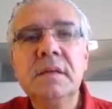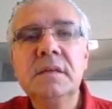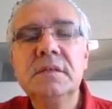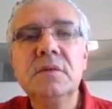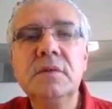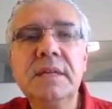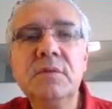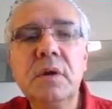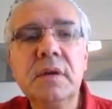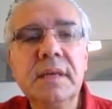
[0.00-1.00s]
So a
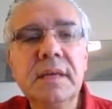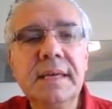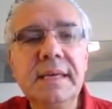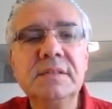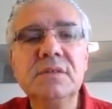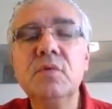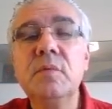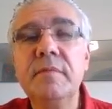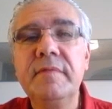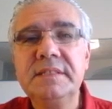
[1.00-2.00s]
network is a
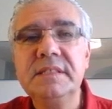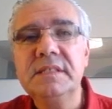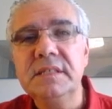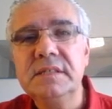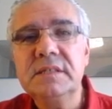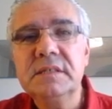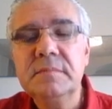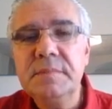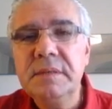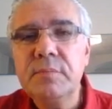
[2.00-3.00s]
group of entities,
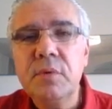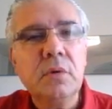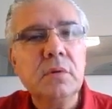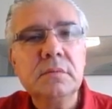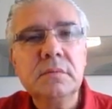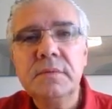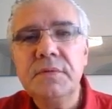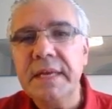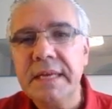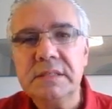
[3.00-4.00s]
people,
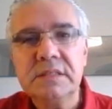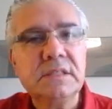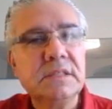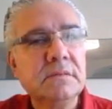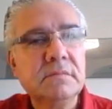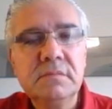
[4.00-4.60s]
things,